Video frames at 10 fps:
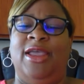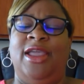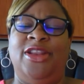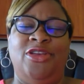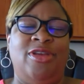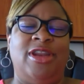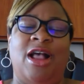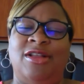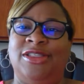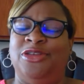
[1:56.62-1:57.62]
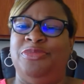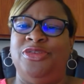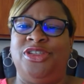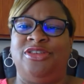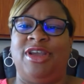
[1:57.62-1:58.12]
and you can also
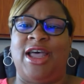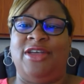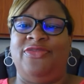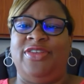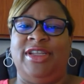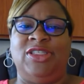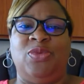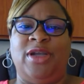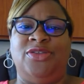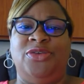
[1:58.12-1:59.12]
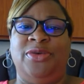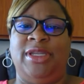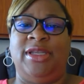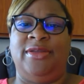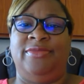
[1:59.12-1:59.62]
boost your confidence while doing
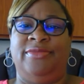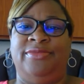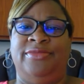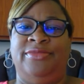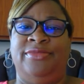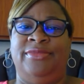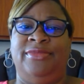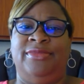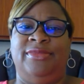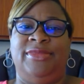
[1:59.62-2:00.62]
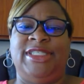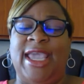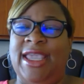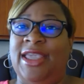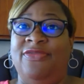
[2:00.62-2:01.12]
it.
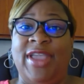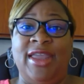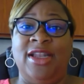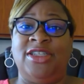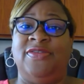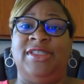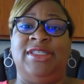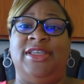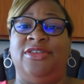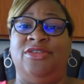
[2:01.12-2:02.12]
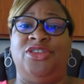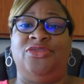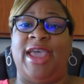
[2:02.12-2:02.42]
Take advantage of the skills you